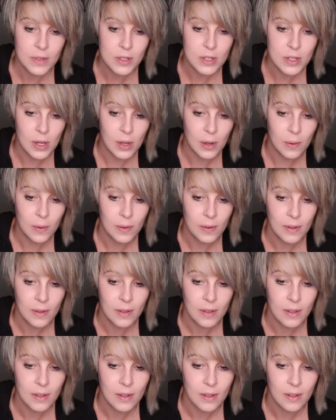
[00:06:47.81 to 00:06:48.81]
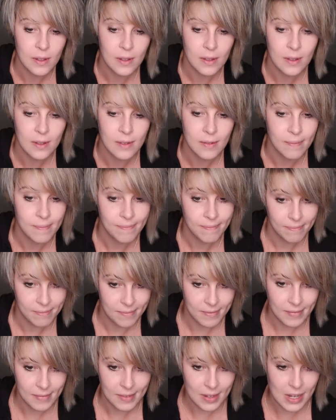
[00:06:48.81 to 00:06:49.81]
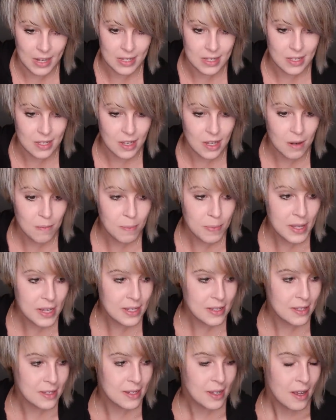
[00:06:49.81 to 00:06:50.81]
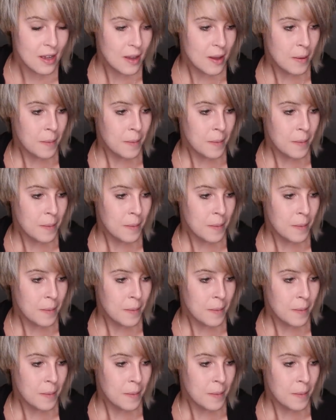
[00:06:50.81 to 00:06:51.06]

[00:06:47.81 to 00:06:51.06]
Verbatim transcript: So that's a good piece.